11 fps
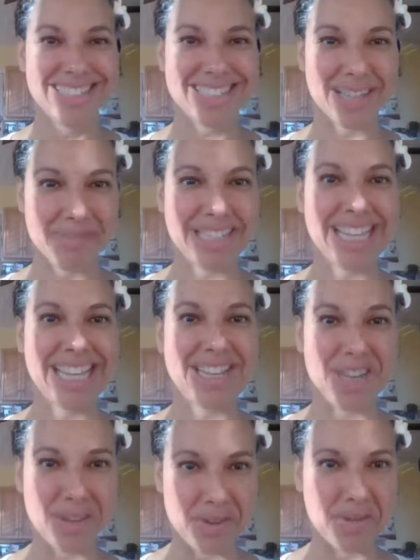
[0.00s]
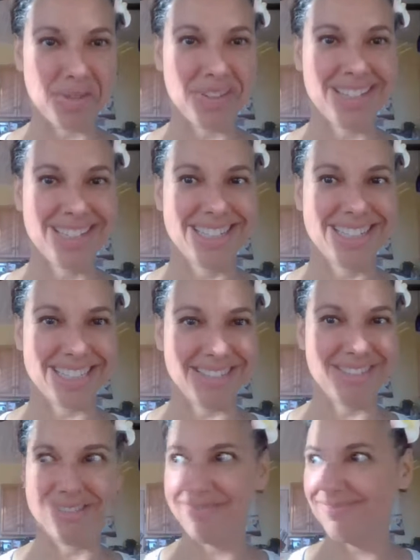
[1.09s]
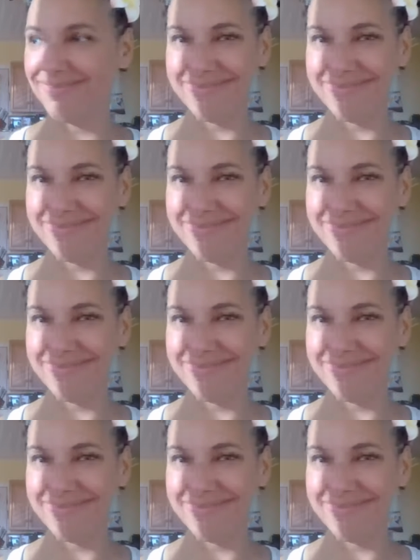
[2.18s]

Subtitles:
something in you to